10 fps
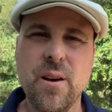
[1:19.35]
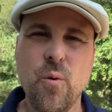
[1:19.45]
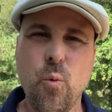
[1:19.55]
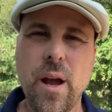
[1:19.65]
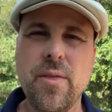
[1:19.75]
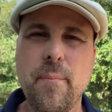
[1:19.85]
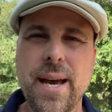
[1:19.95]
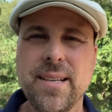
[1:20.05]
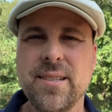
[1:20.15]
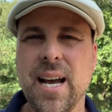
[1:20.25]
when the
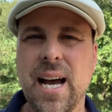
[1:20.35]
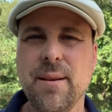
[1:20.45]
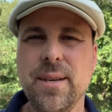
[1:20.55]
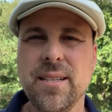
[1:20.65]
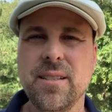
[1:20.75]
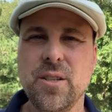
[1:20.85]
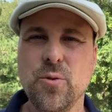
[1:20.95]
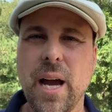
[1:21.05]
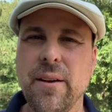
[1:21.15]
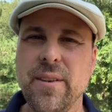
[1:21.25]
best time is to
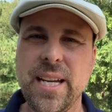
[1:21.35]
drive